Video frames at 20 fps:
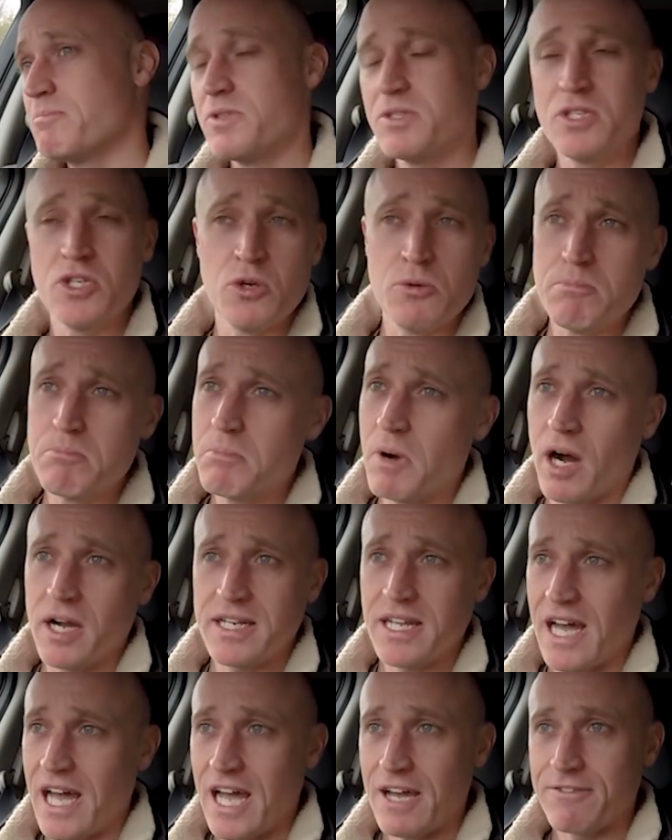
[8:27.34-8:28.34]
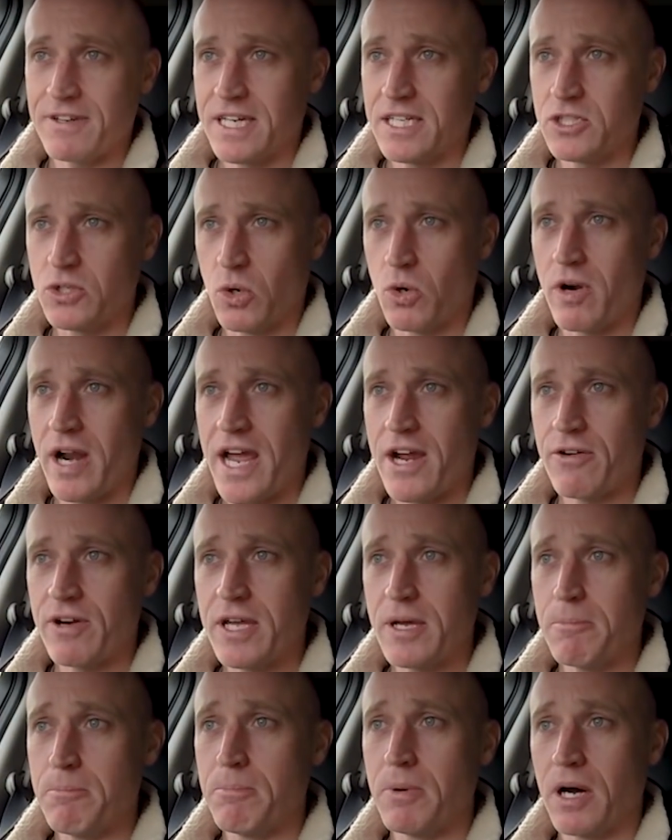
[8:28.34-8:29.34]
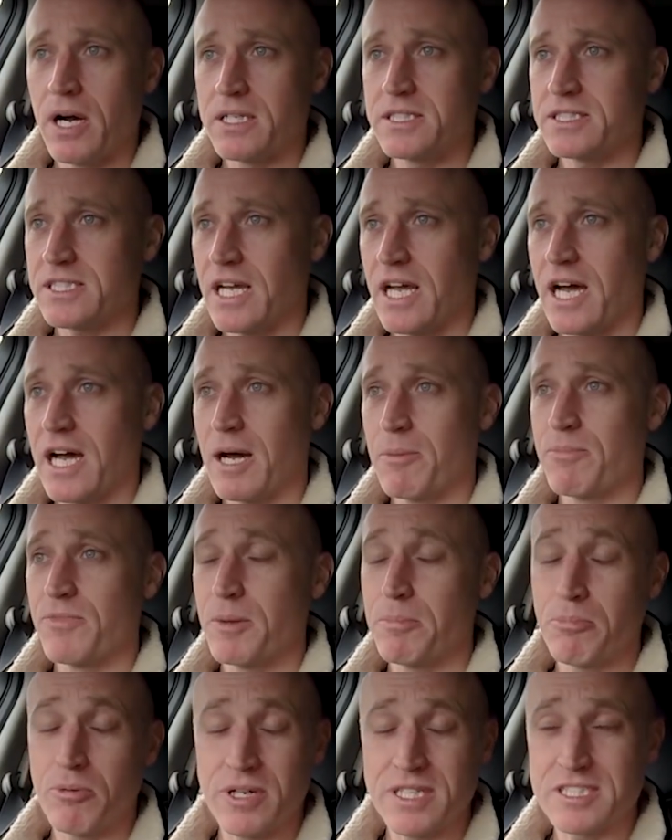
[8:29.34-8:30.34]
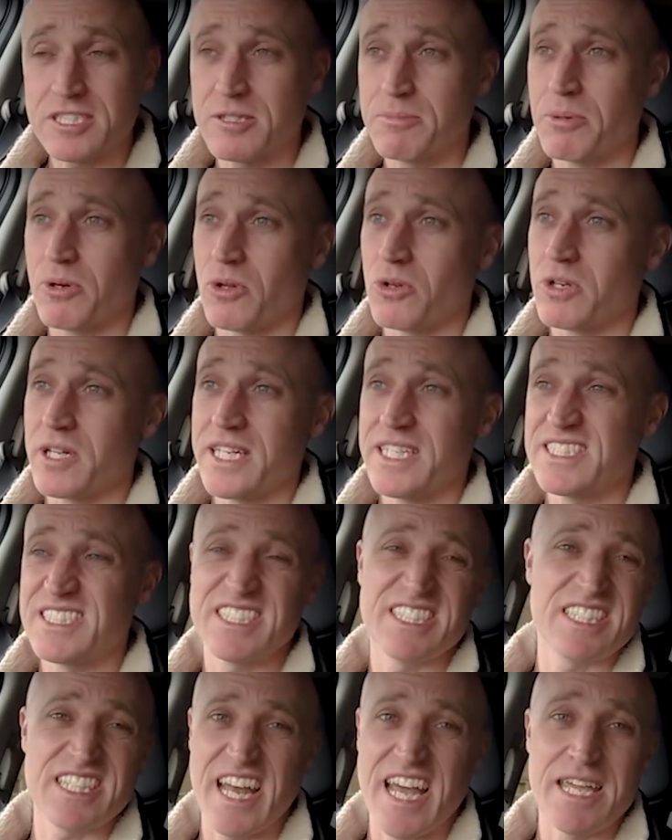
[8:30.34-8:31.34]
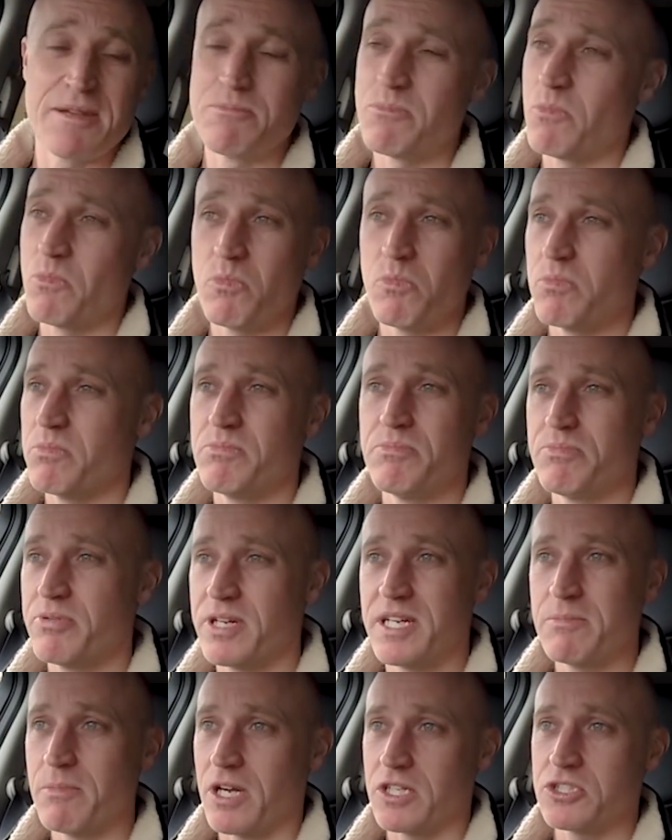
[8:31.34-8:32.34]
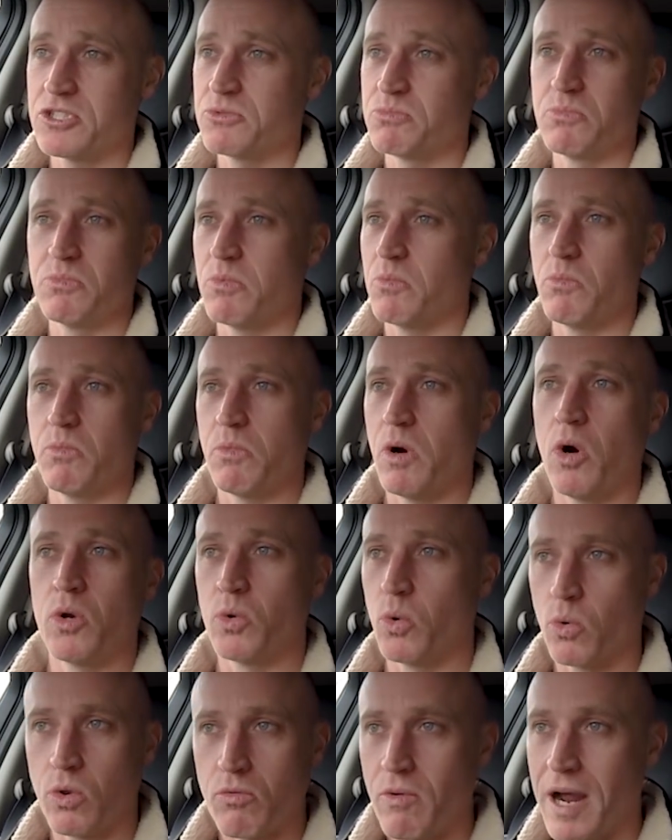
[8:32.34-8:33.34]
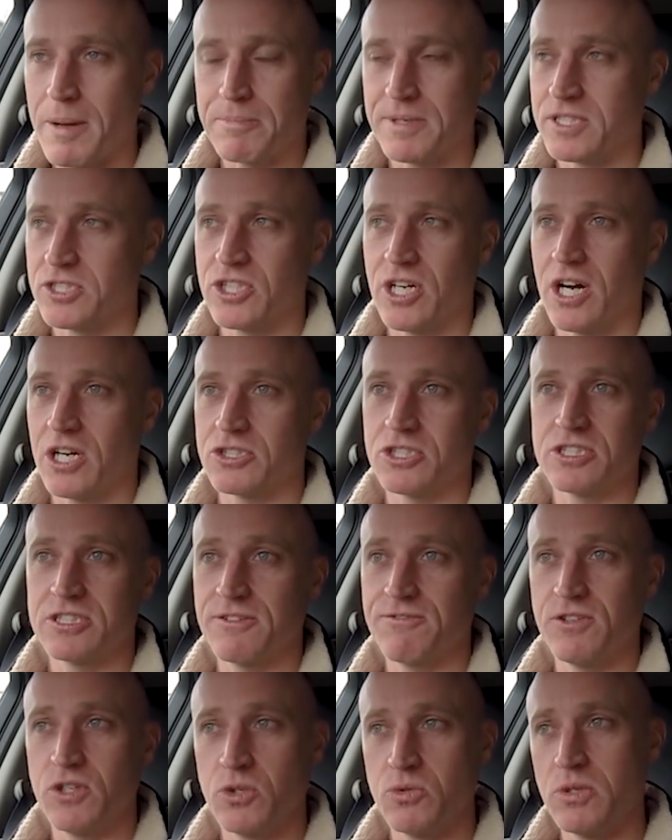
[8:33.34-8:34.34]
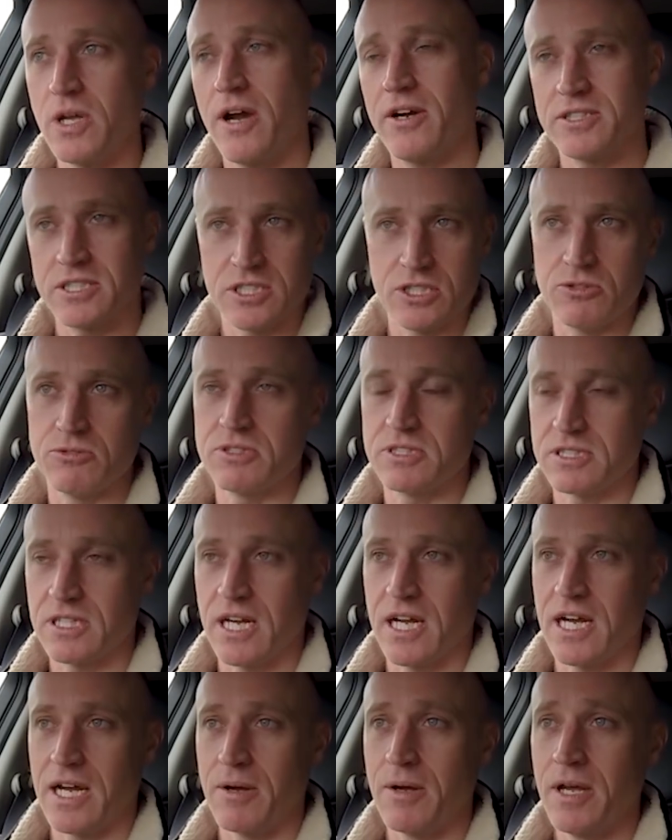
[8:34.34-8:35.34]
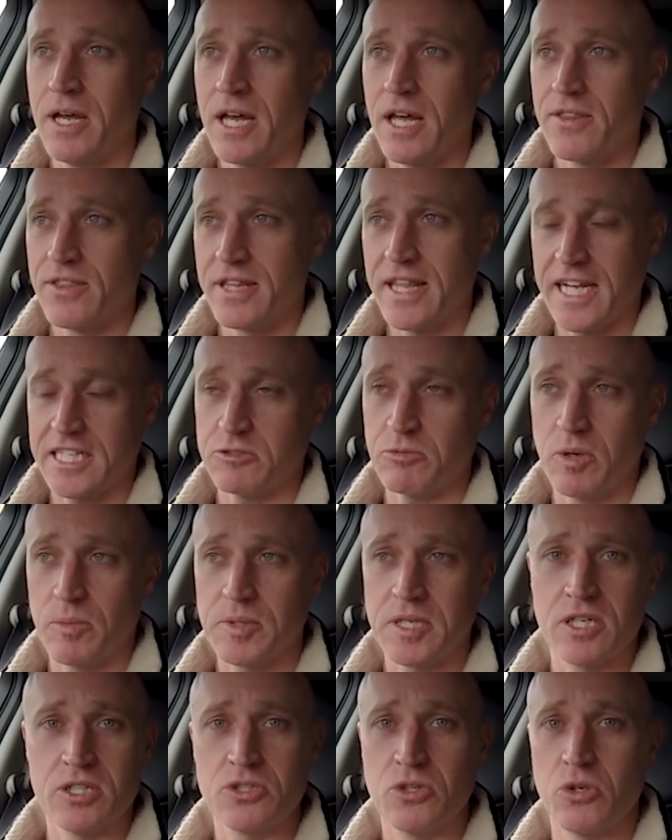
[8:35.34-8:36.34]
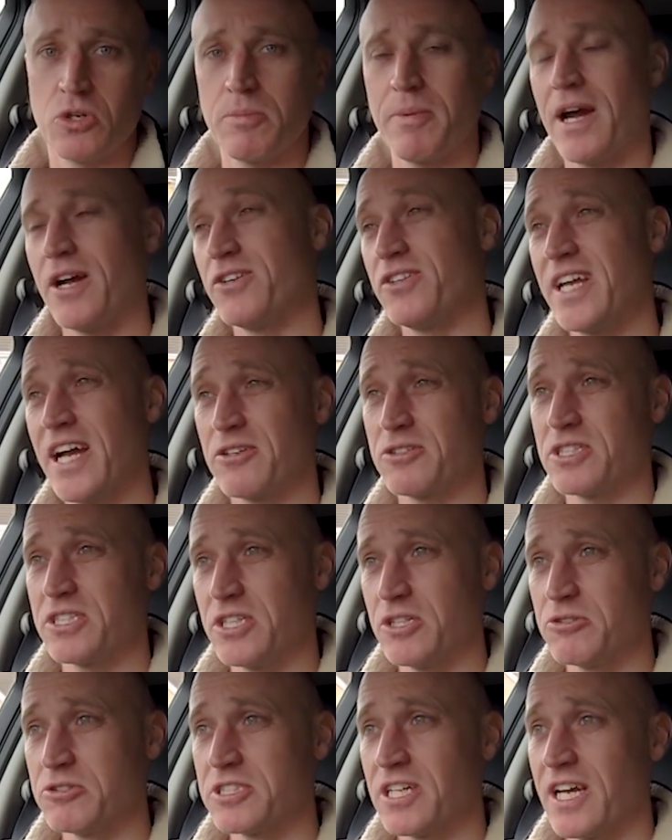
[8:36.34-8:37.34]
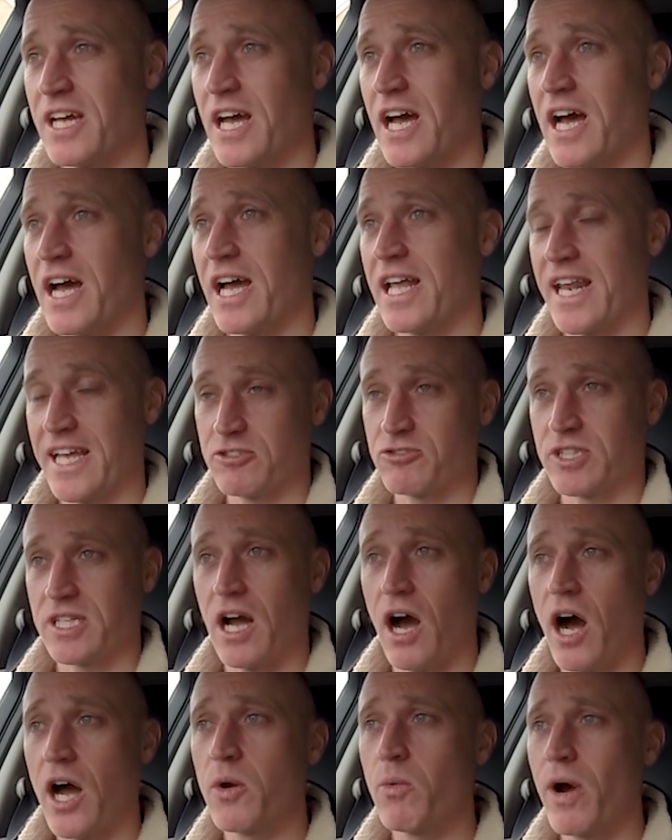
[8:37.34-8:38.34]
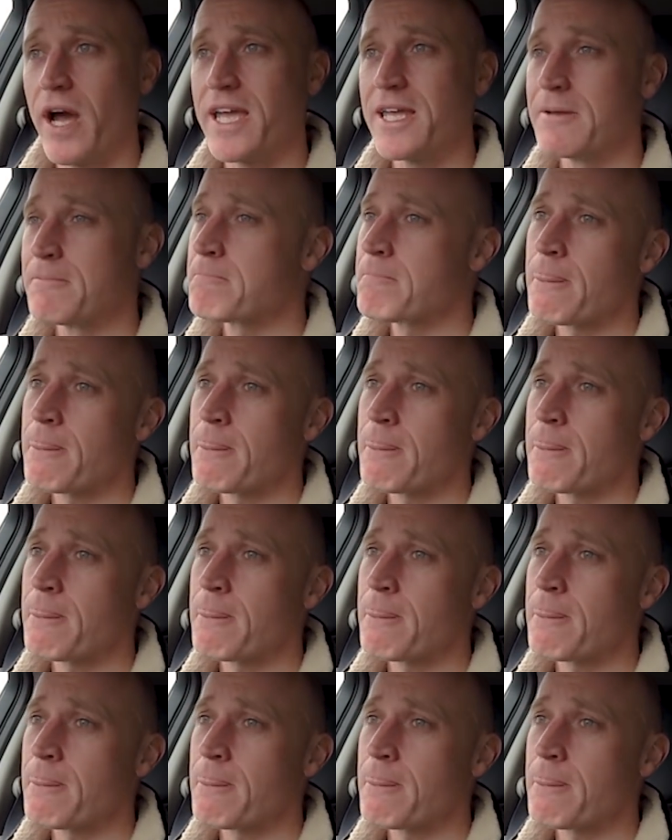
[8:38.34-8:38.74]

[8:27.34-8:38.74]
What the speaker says: you might not have it in your area, but the principle is the same pretty much on all the rapid chargers. If you know how to use the next one I'm going to talk about, you know how to use electric highway,